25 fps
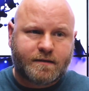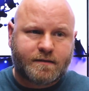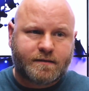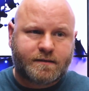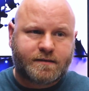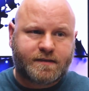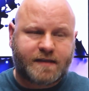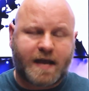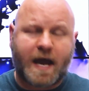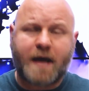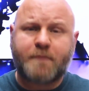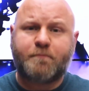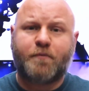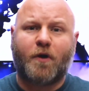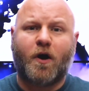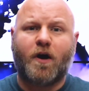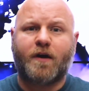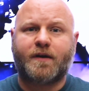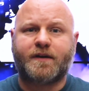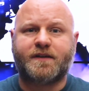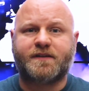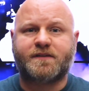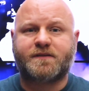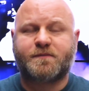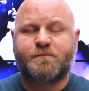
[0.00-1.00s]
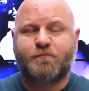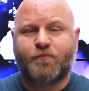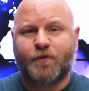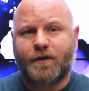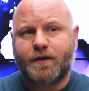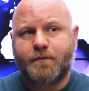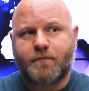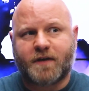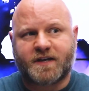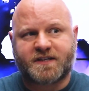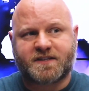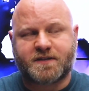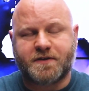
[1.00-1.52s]
Sad part is
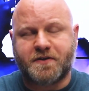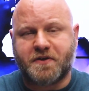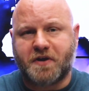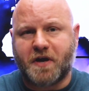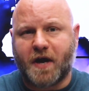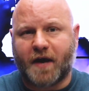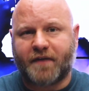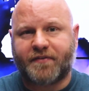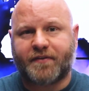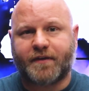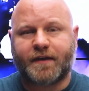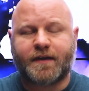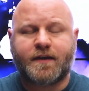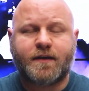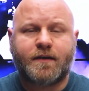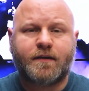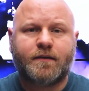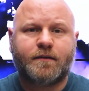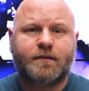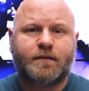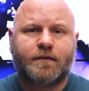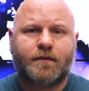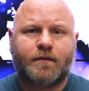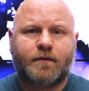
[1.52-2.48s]
pretty much nothing.